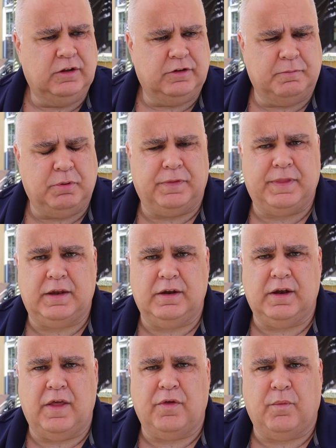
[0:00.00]
To put that
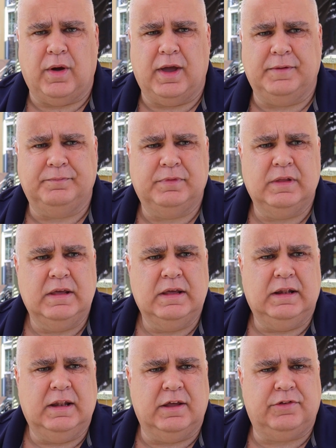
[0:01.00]
another way,
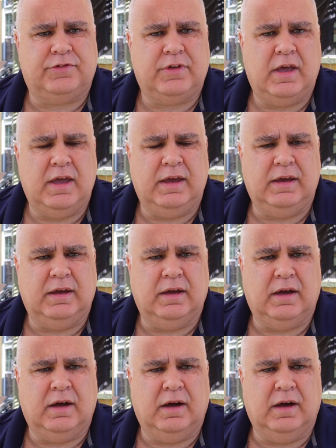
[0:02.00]
let's say
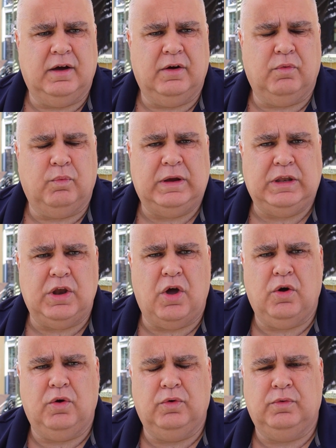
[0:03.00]
we
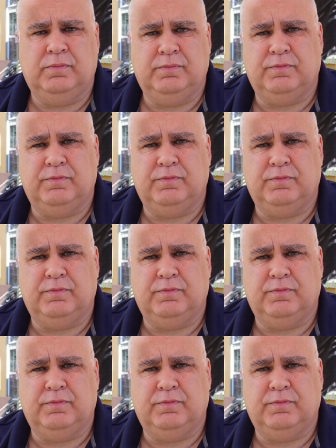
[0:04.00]
know,